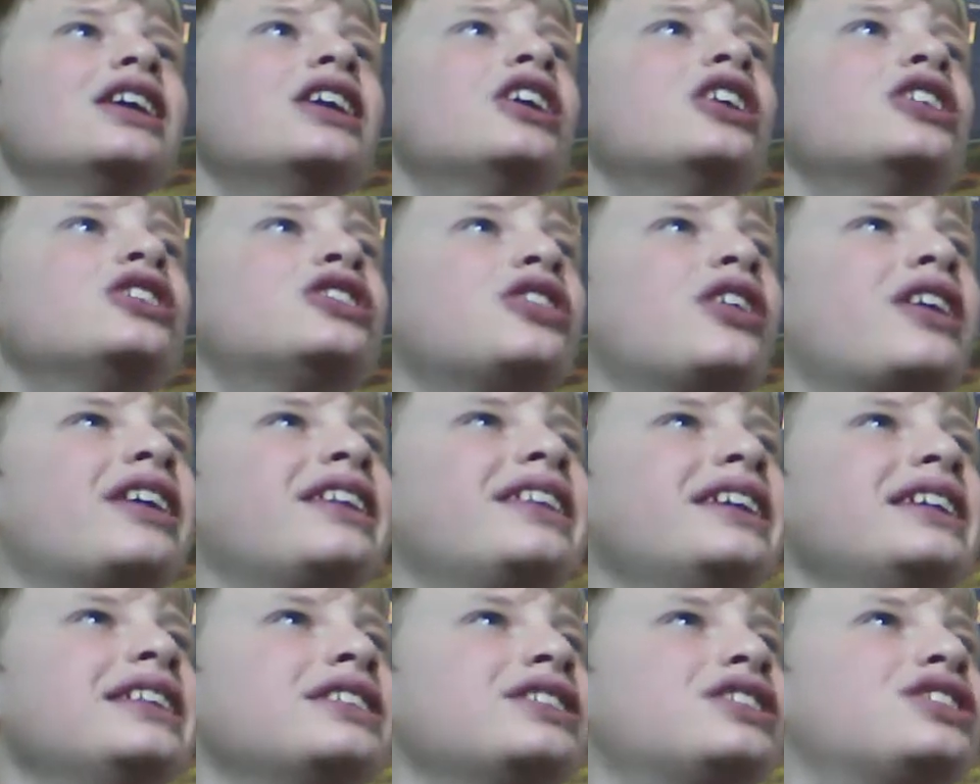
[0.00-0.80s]
So I
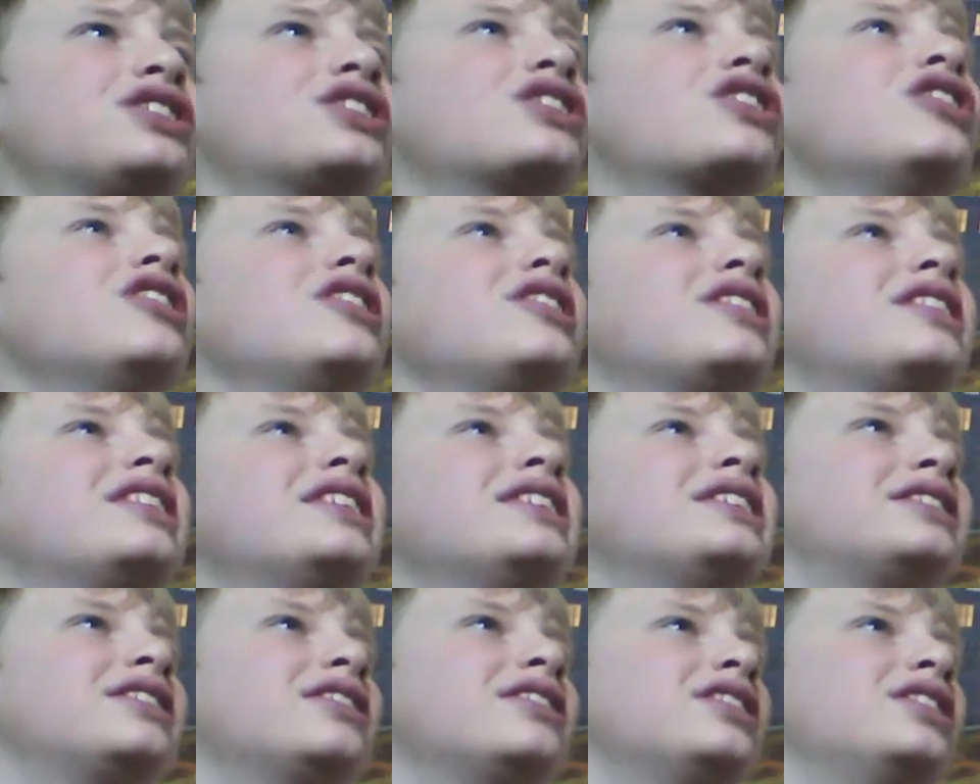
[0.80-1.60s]
think the score of
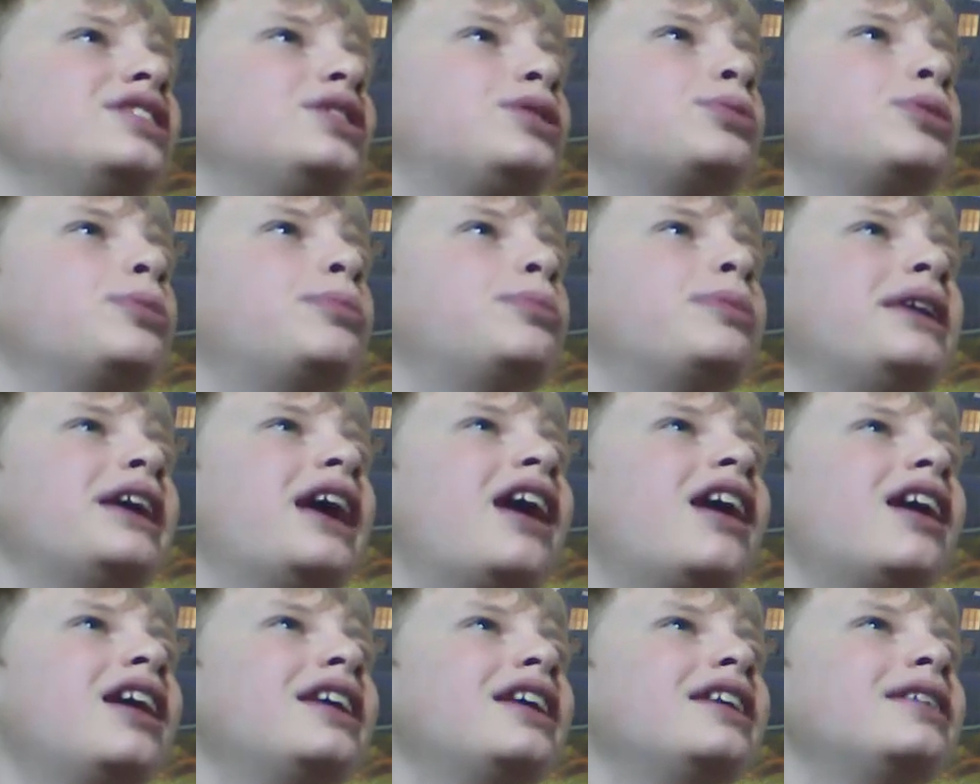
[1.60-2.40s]
this series will be
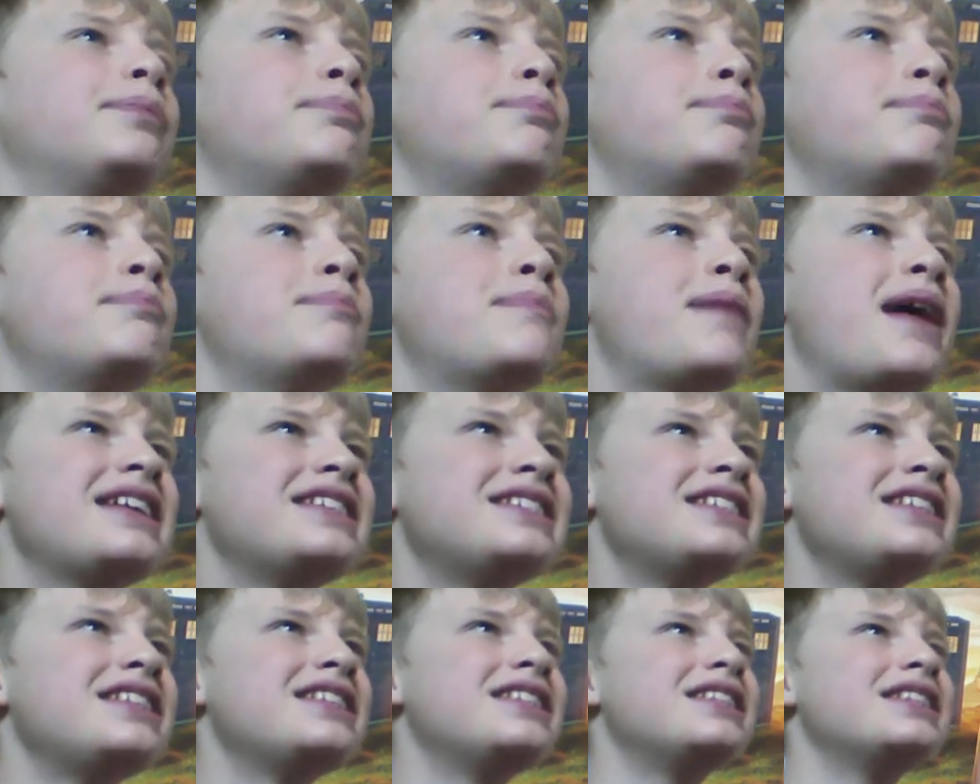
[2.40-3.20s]
hired
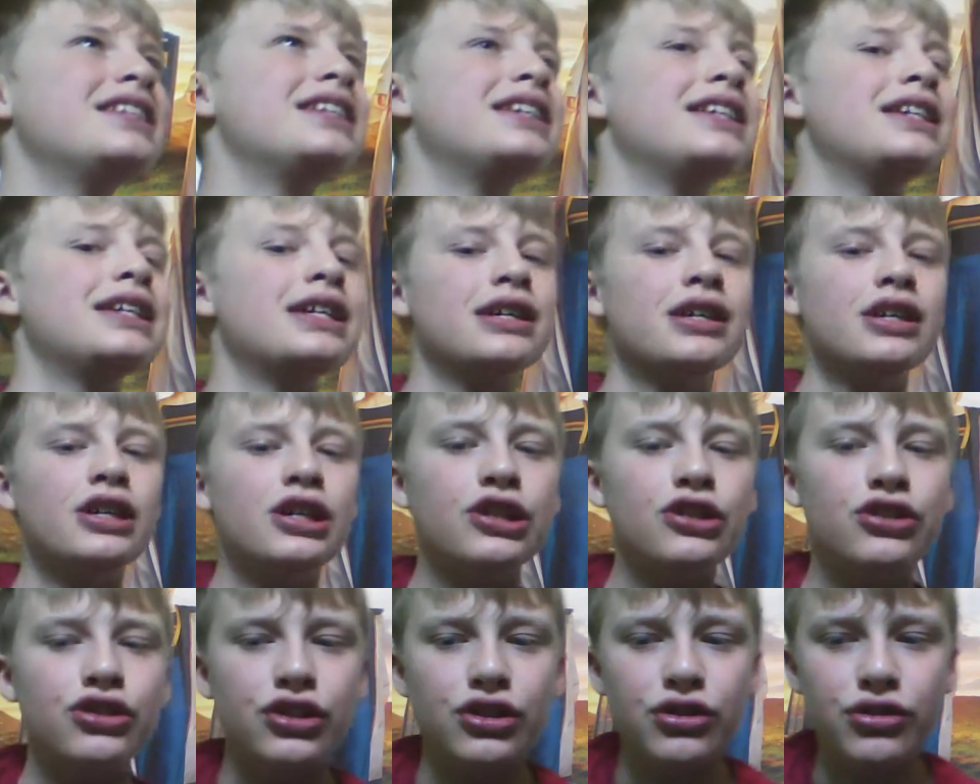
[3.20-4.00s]
mainly
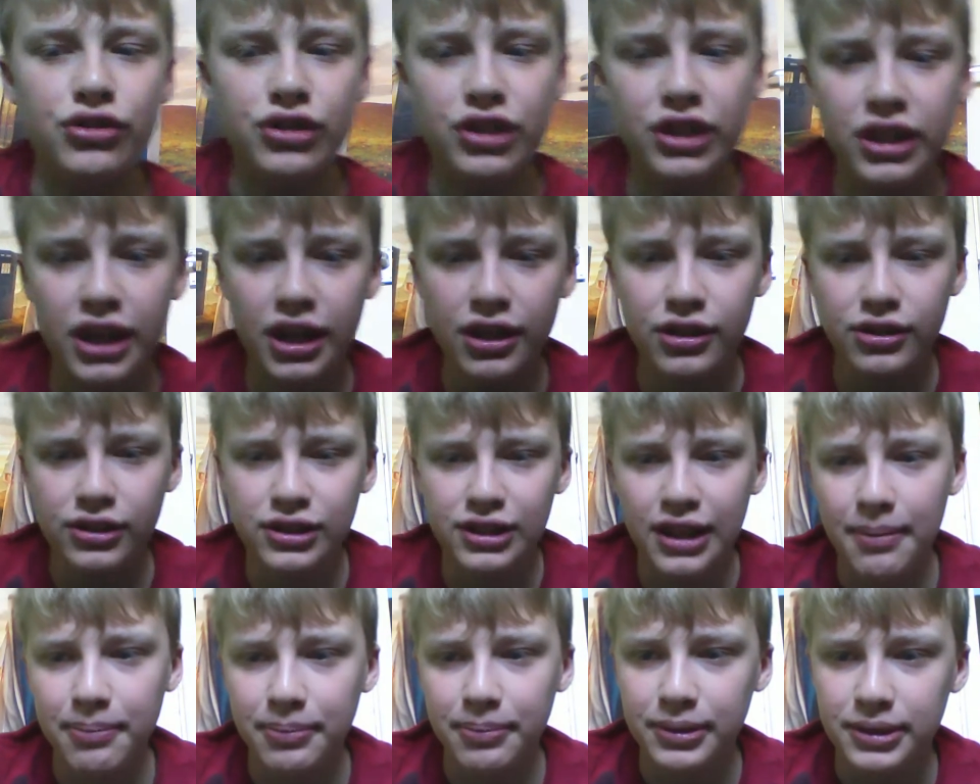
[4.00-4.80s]
due to those
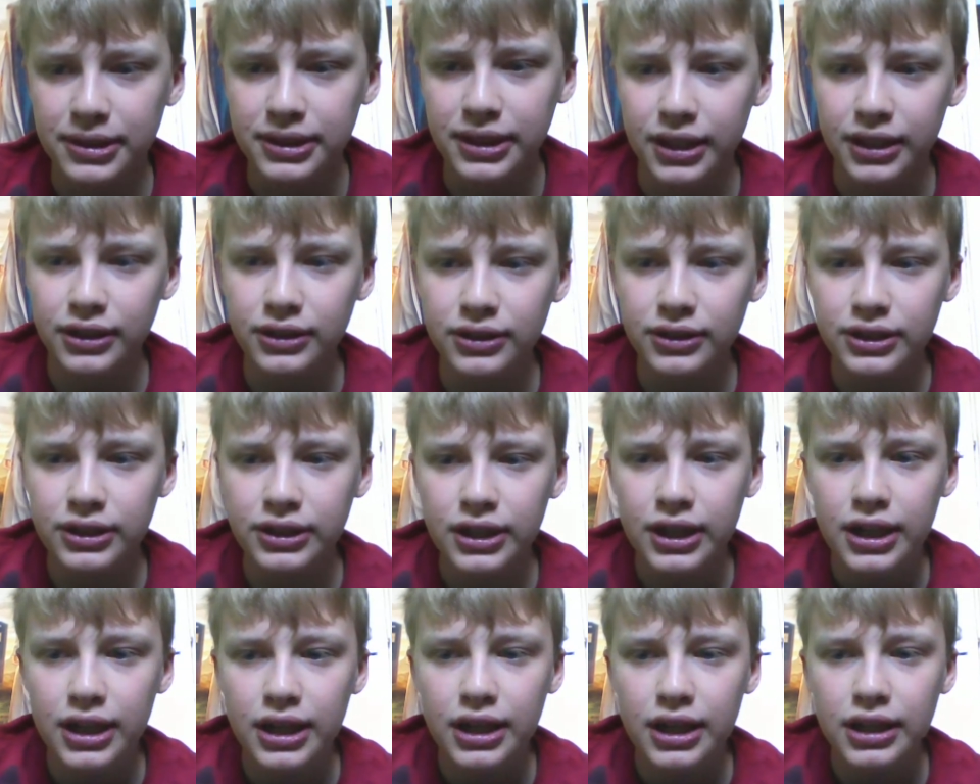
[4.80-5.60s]
episodes.
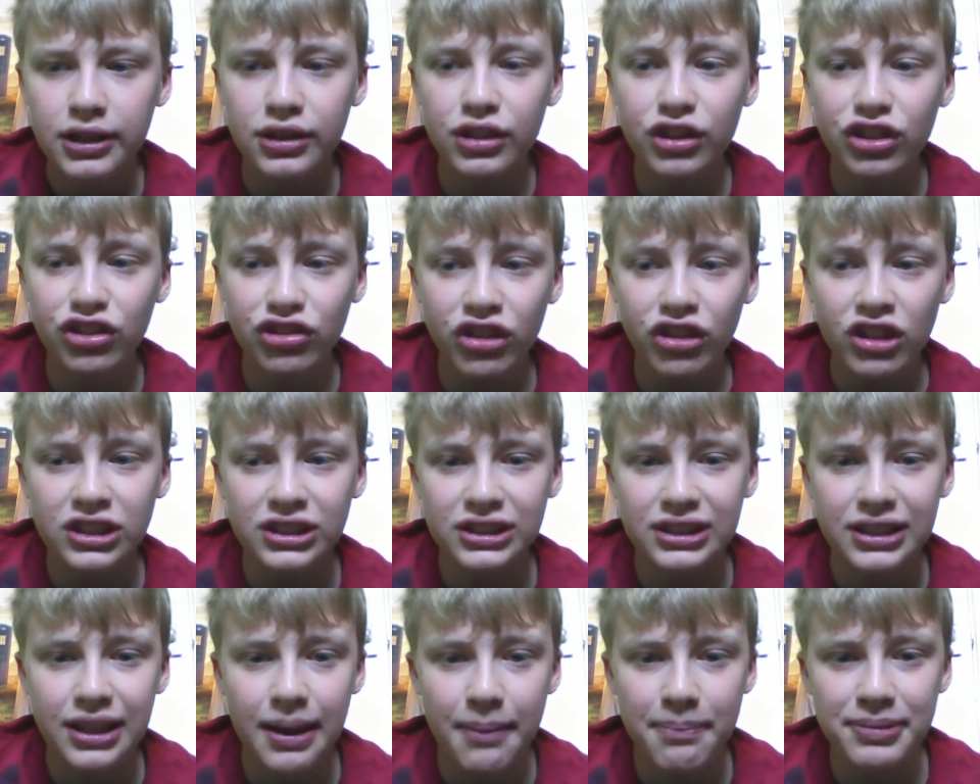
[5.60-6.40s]
The
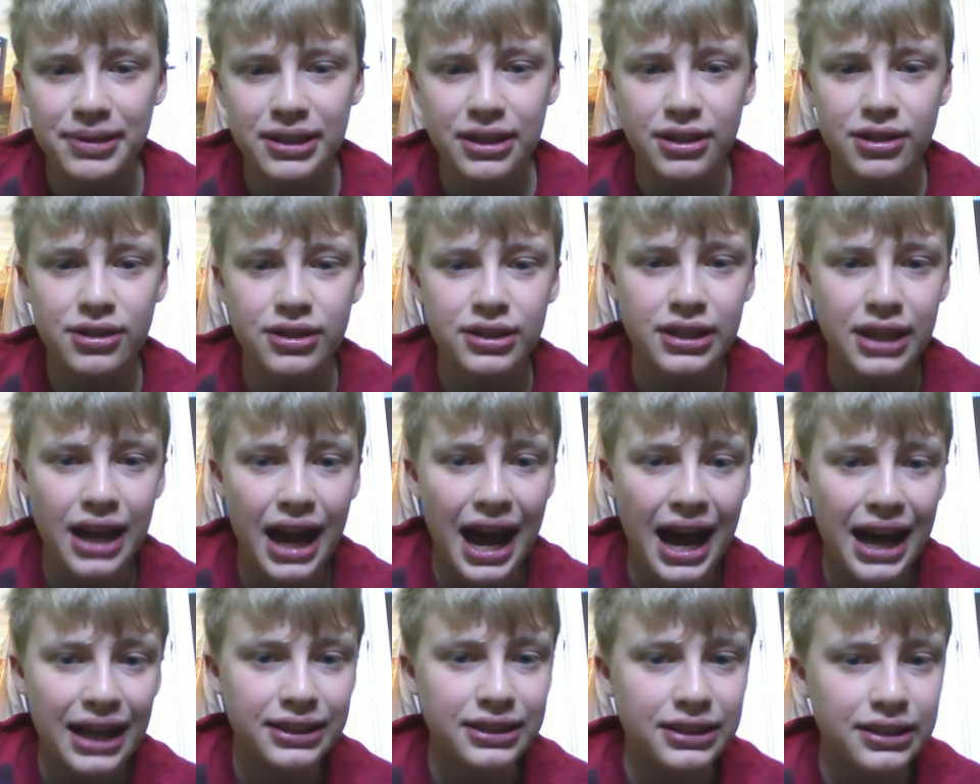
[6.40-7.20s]
strongest episode
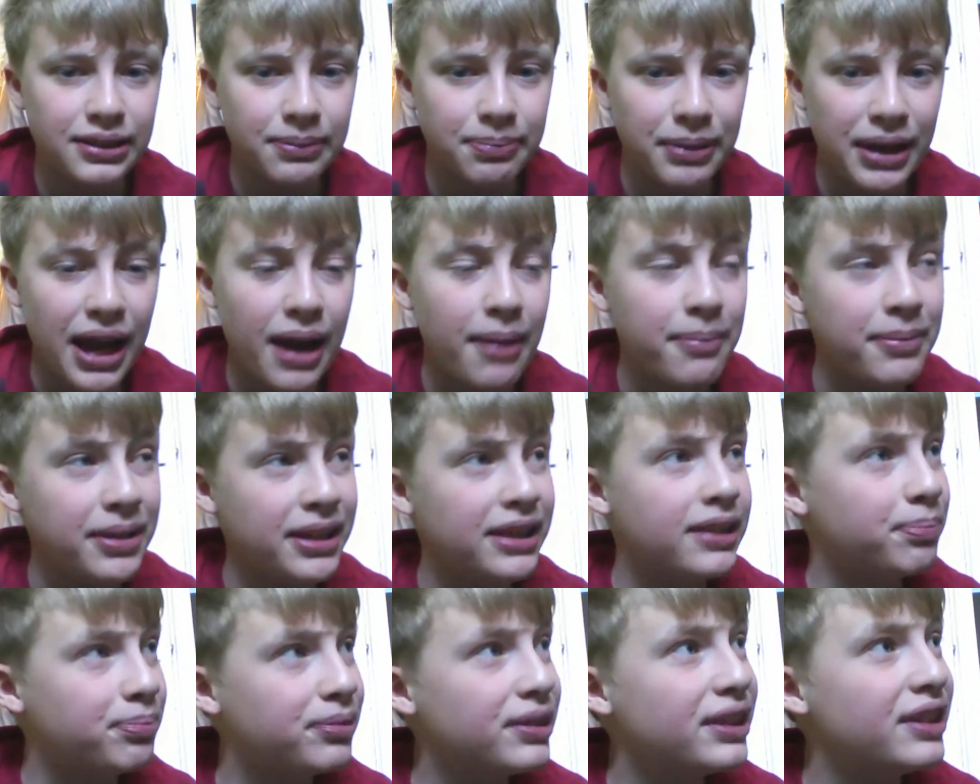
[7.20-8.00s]
has to be... I
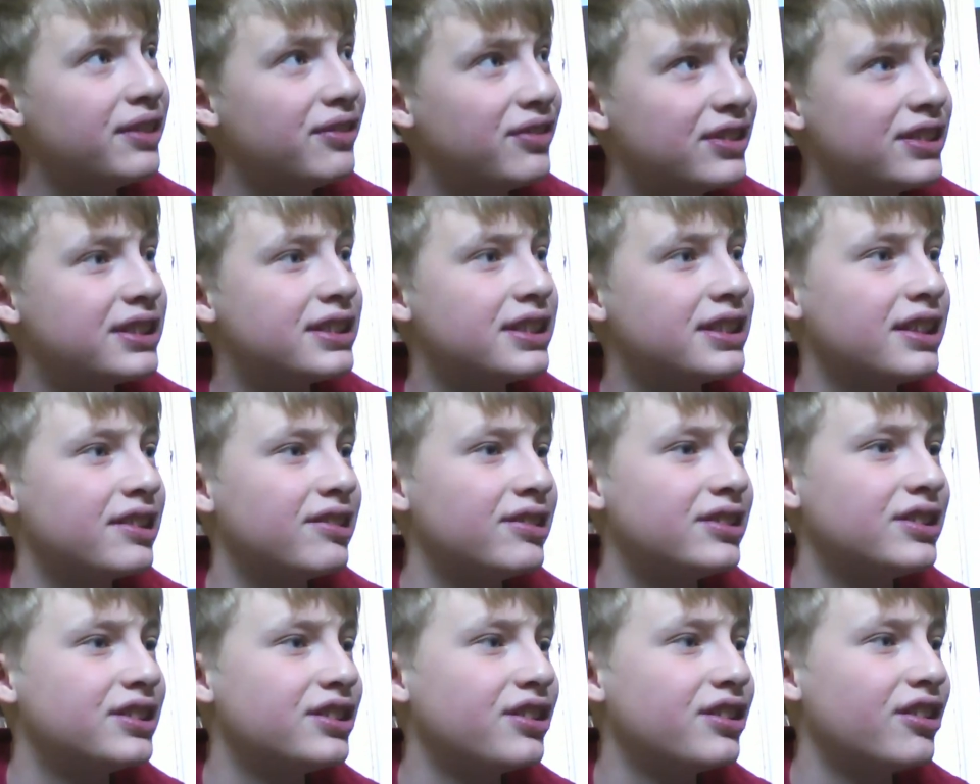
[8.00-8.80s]
mean, the previous
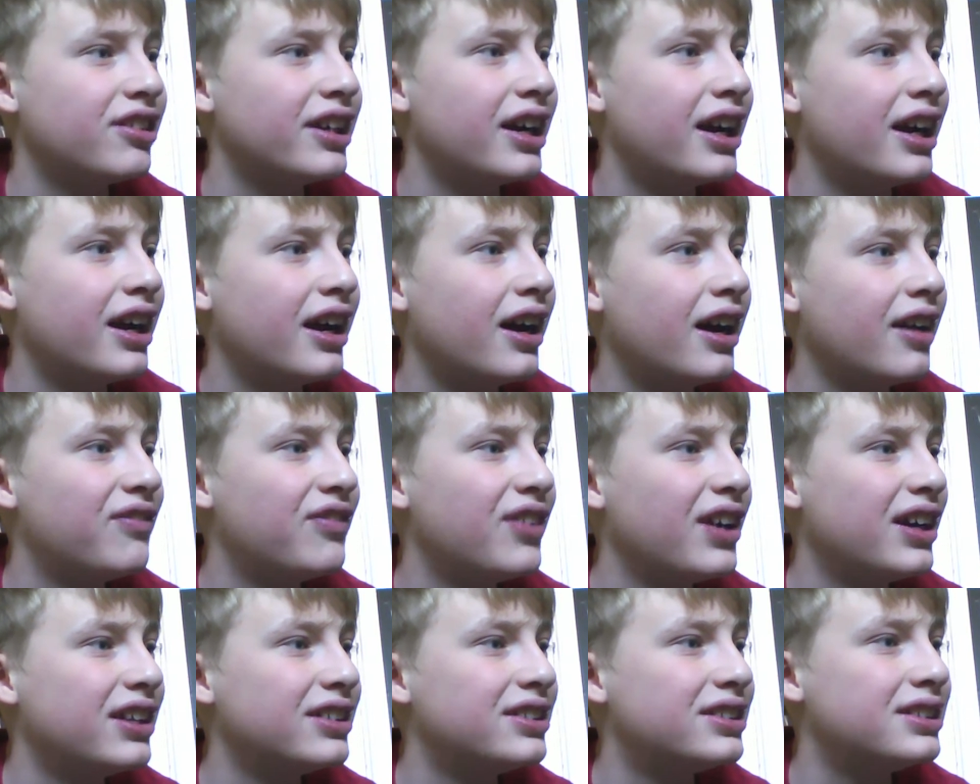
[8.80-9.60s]
series, sorry, I
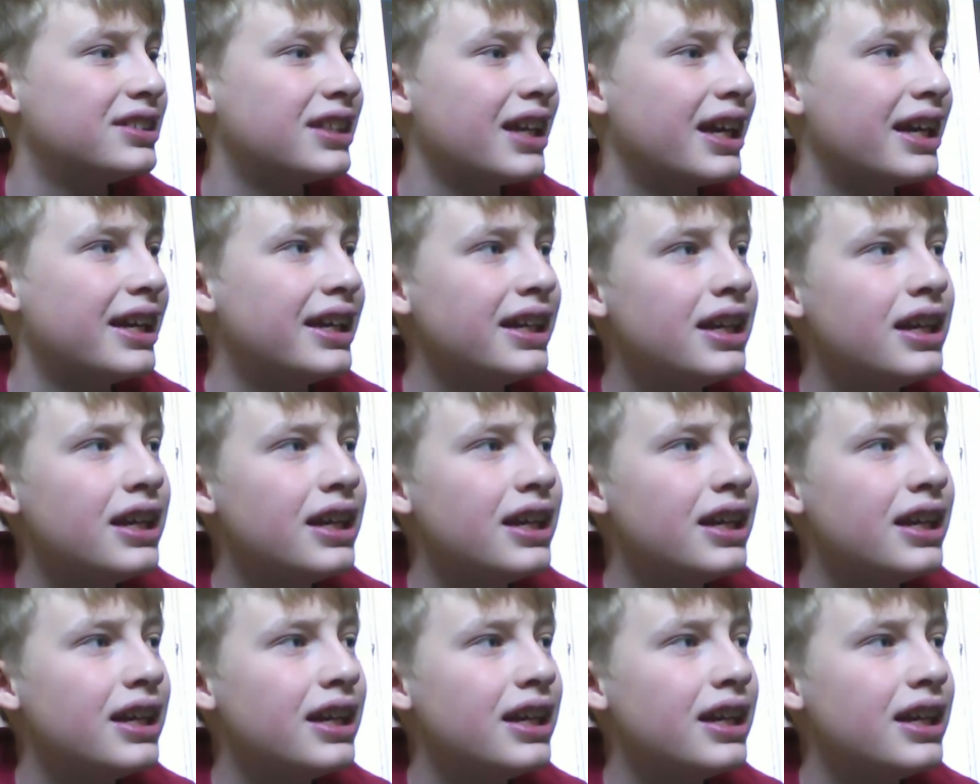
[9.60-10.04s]
failed to say.